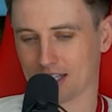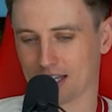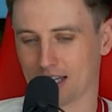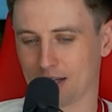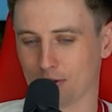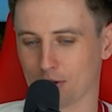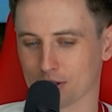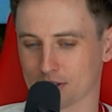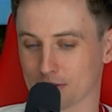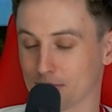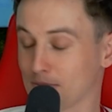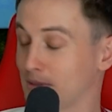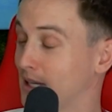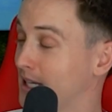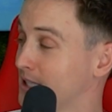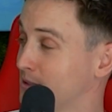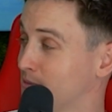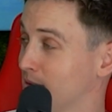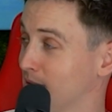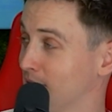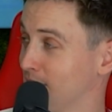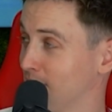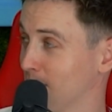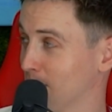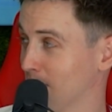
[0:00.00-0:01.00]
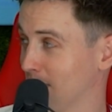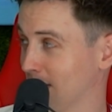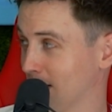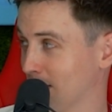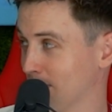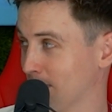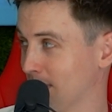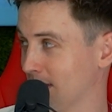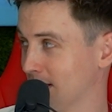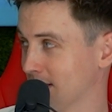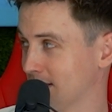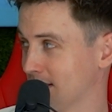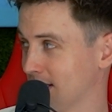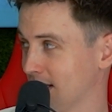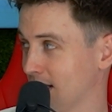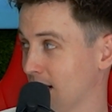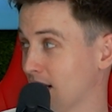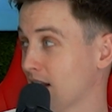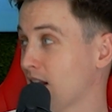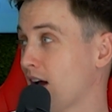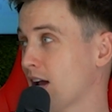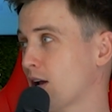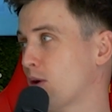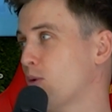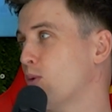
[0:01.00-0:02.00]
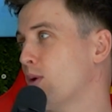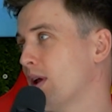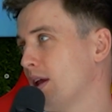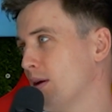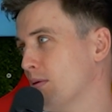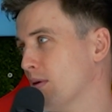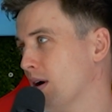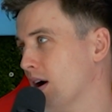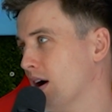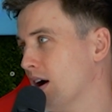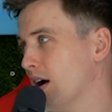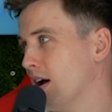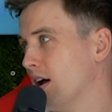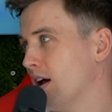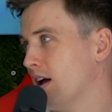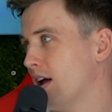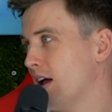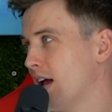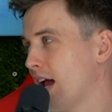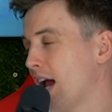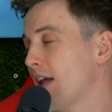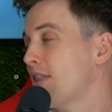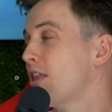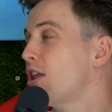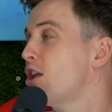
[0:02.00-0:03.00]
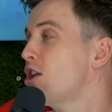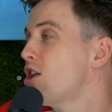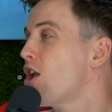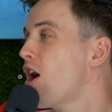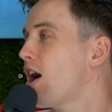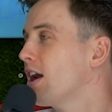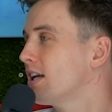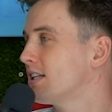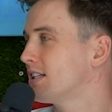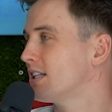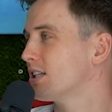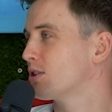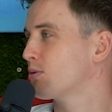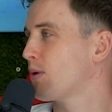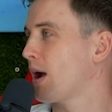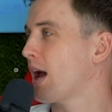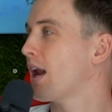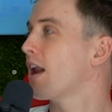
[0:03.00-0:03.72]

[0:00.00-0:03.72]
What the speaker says: he wasn't blessed with footballing ability like we were. In the nicest way.